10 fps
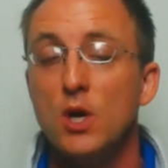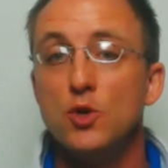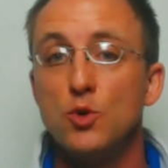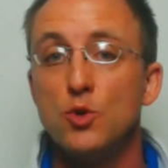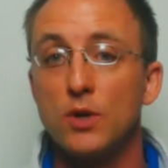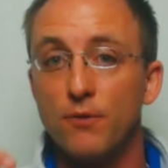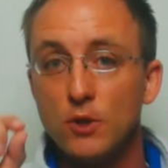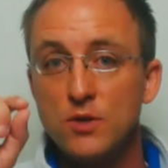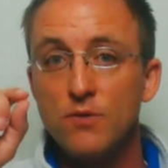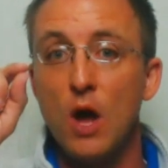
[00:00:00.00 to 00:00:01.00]
You can,
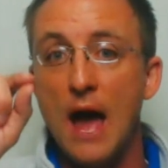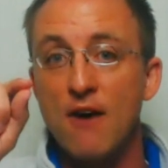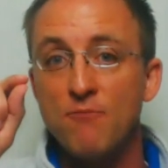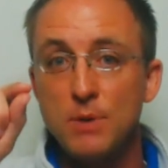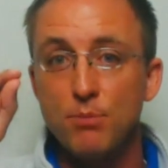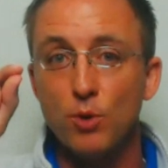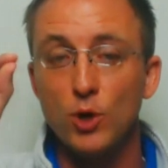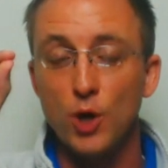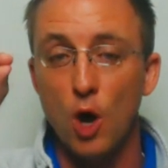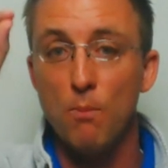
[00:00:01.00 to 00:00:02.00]
first of all, have people
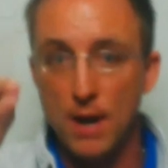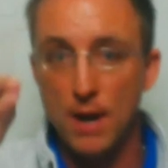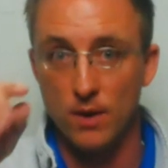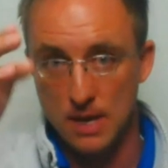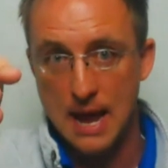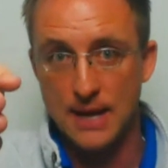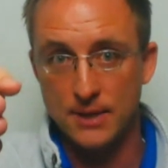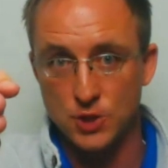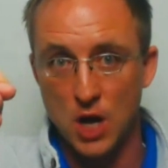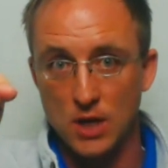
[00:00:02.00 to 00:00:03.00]
go bury it,
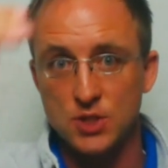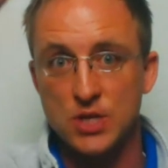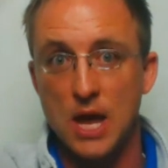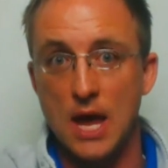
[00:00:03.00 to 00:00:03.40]
as Josh said.